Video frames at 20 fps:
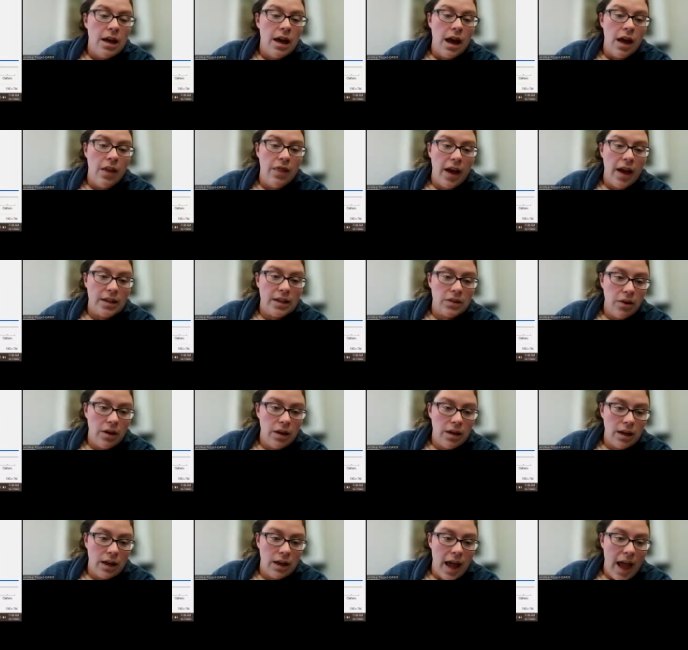and that's
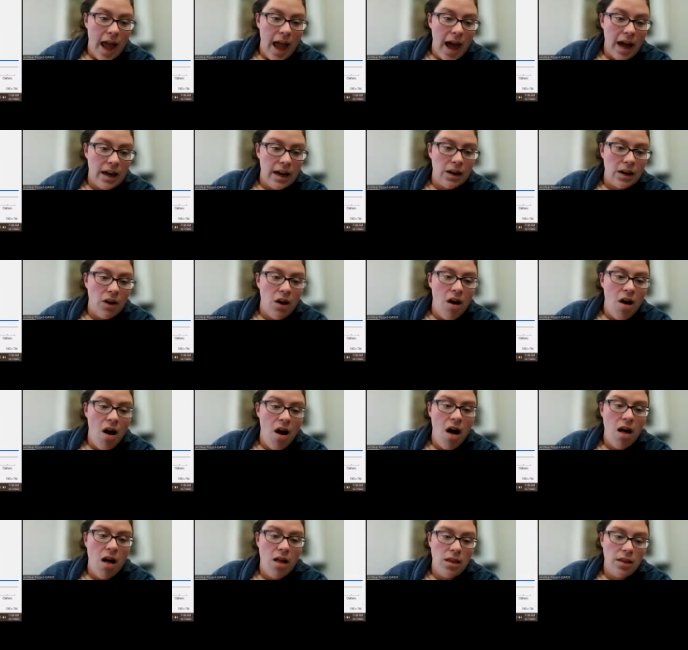going to add in
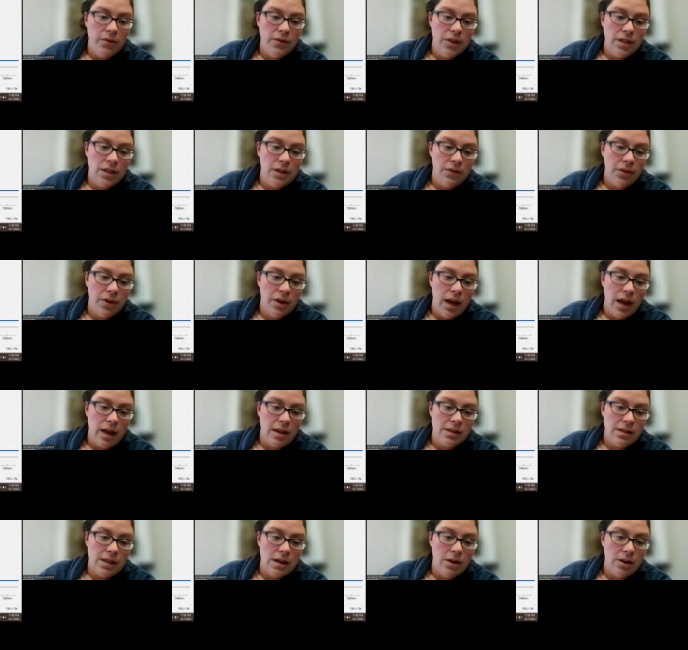all of the different
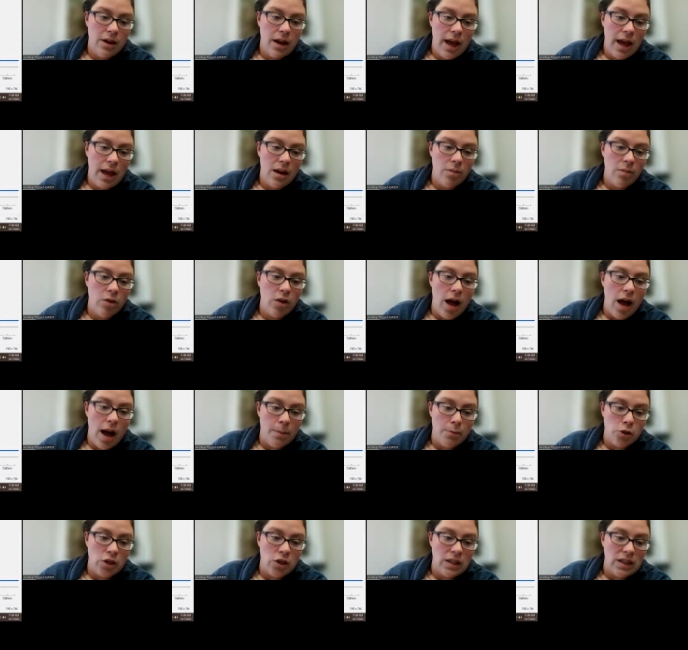dairy animal
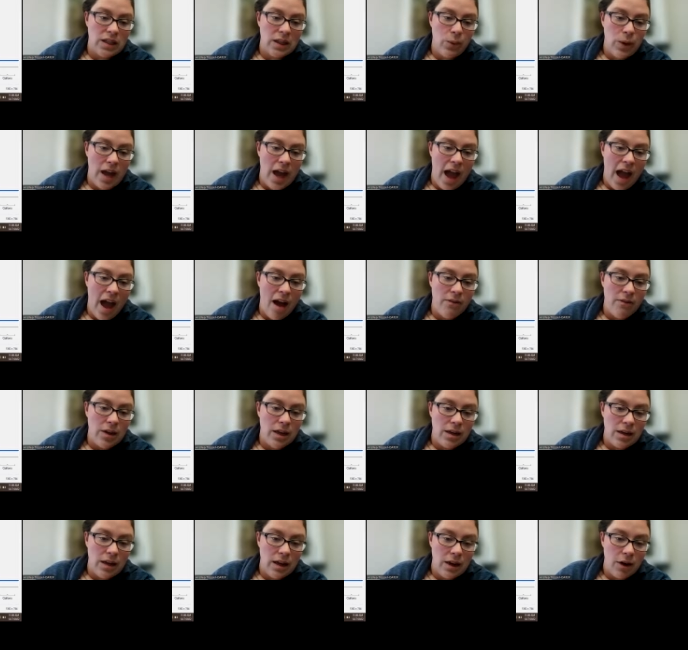options that we have
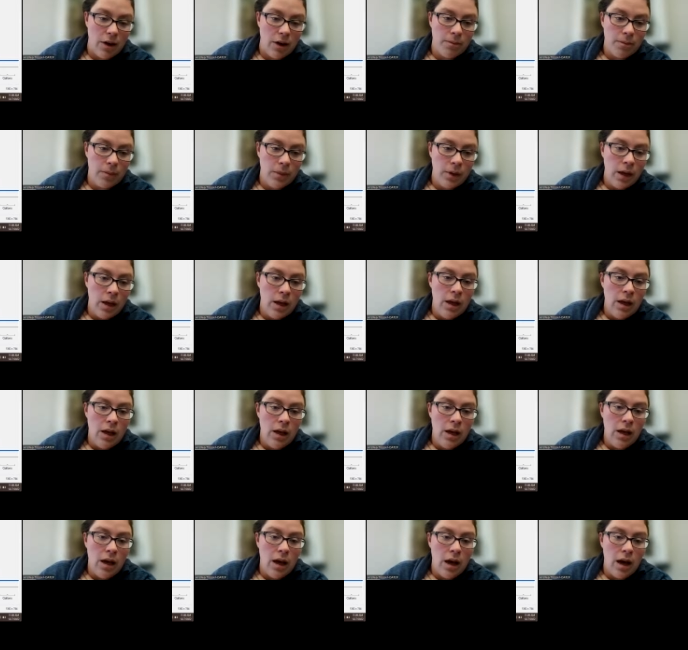in here.
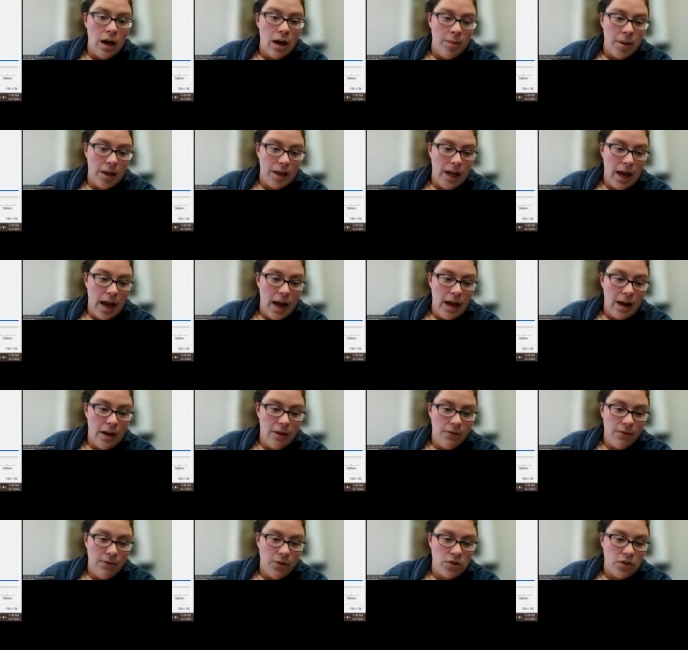Again,
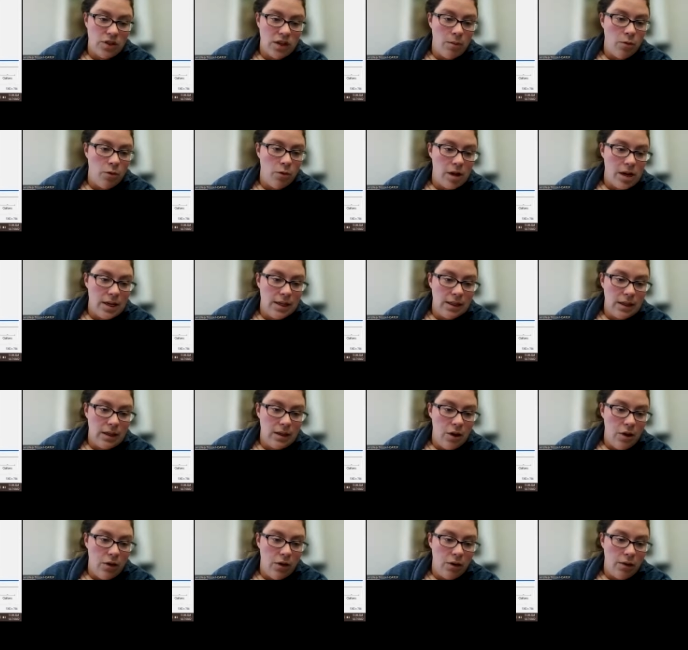if for some
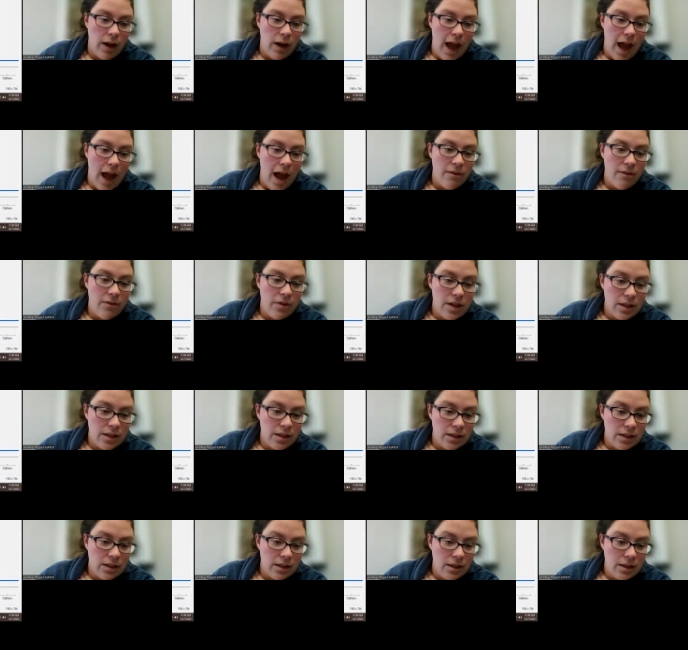reason you don't have
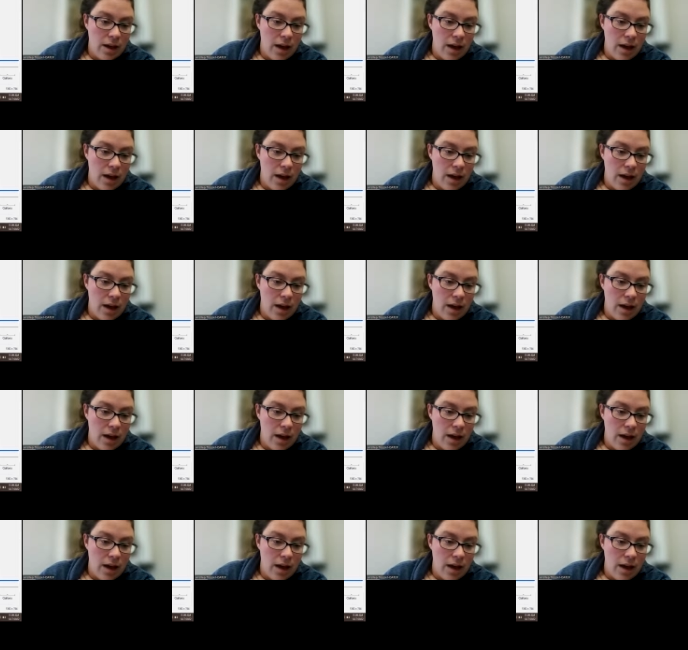this,